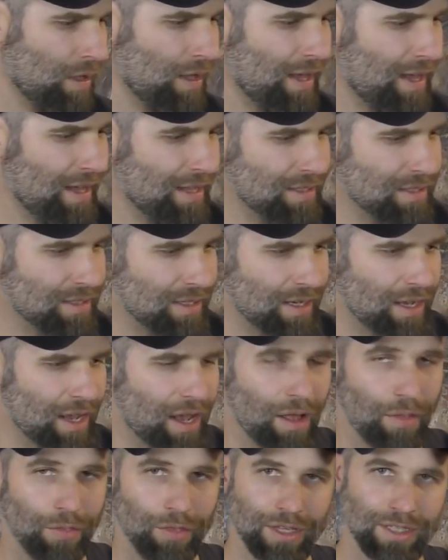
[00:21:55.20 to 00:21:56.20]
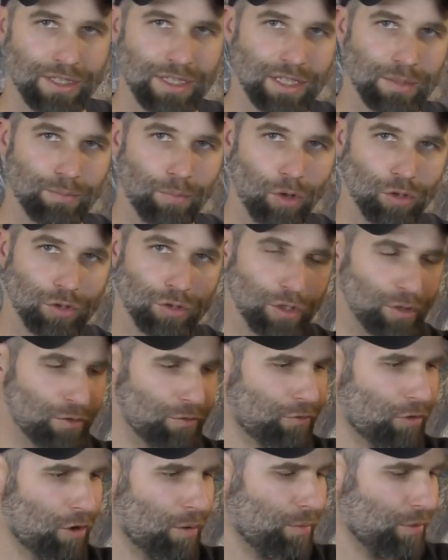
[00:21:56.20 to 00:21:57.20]
And this is bottled
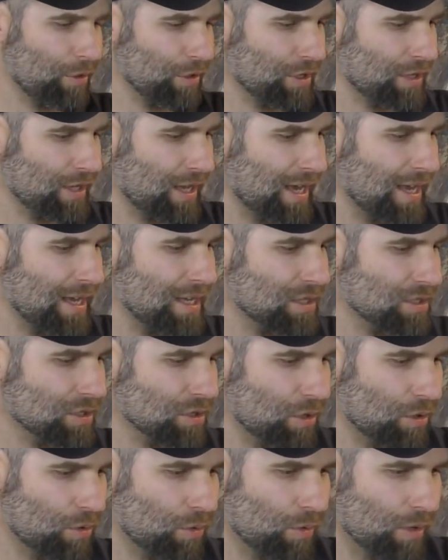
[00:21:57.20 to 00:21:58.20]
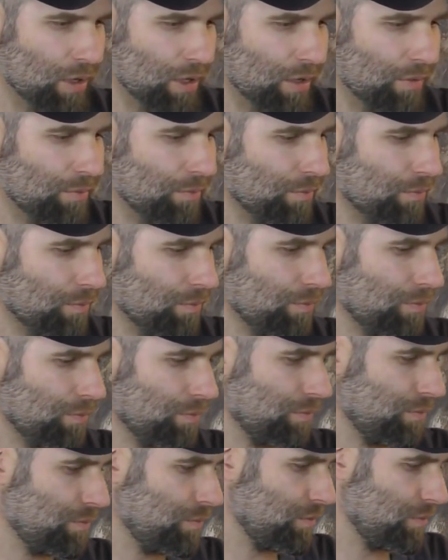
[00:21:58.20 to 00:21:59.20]
from the keg, so
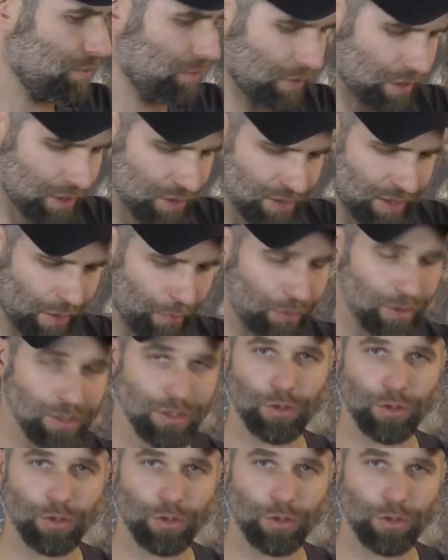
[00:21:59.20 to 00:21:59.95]
there's nothing